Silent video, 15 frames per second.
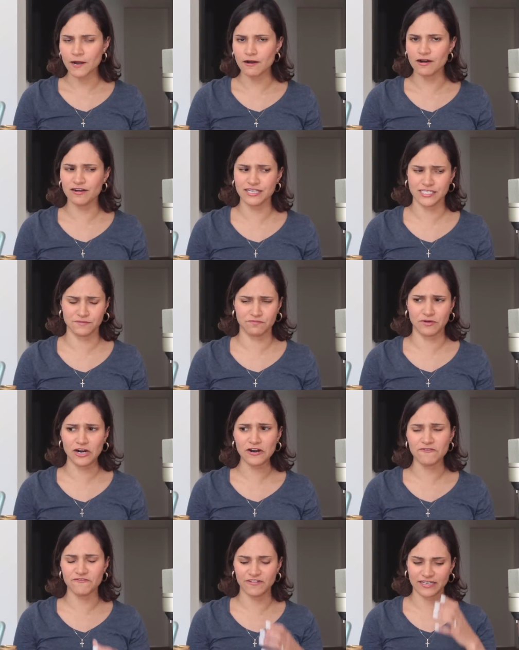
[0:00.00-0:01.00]
Oh, it's
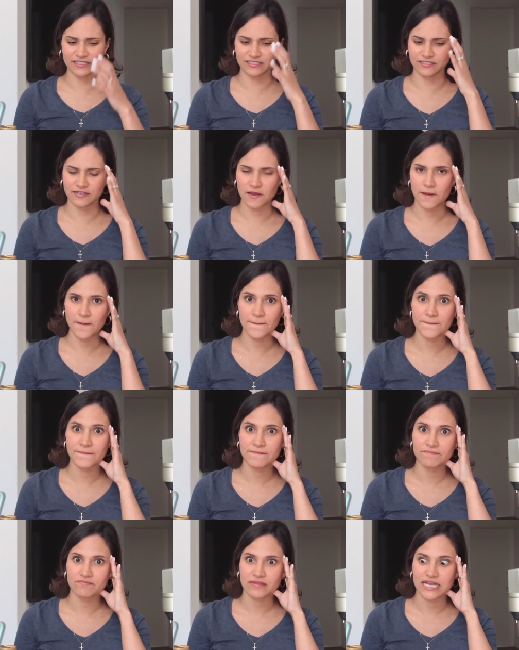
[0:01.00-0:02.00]
perfect.
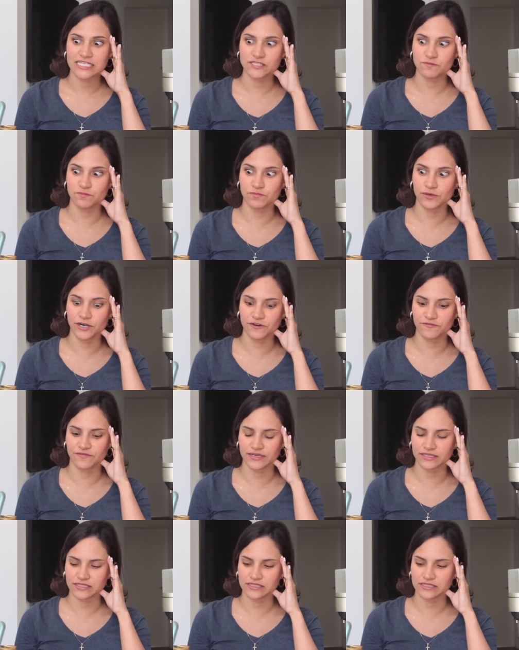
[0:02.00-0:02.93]
It's perfect.